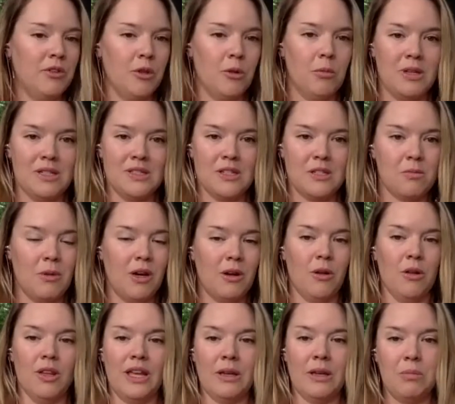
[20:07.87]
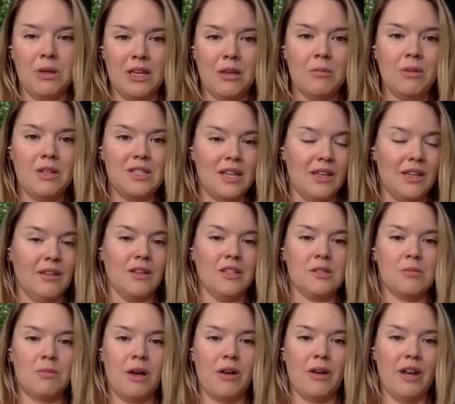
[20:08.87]
business model, like being meticulous
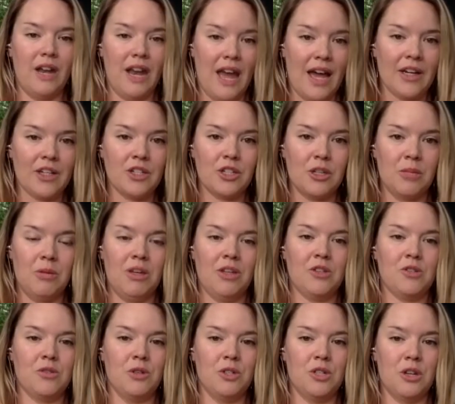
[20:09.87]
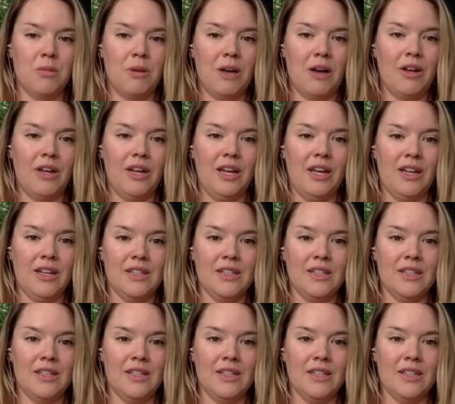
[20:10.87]
about it, actually being stringent about it,